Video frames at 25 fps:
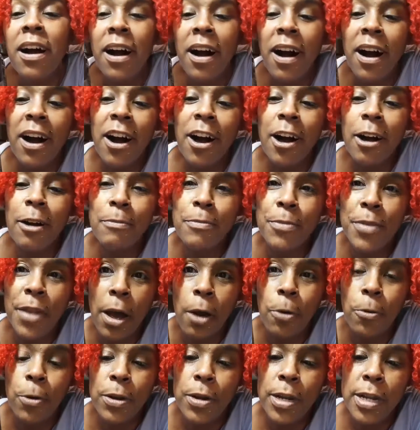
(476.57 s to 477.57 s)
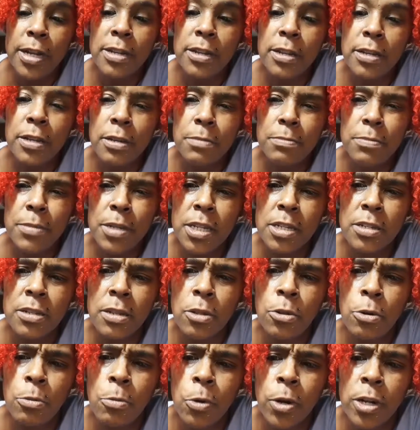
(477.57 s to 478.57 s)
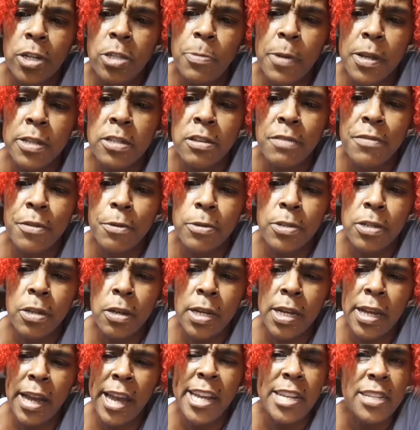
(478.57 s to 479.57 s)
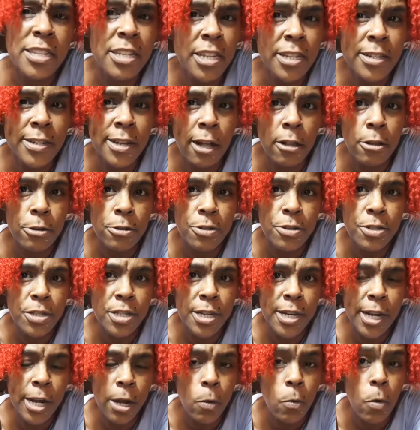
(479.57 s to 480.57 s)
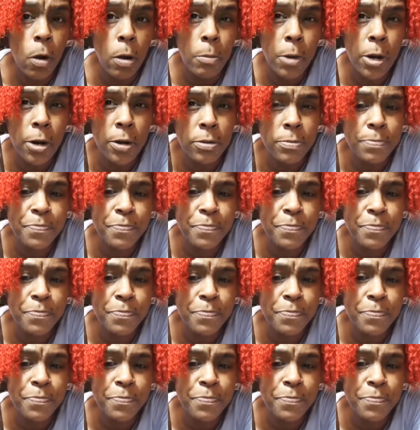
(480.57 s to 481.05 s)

Um, that one um, is a little more expensive. It was like $18 today at Walmart.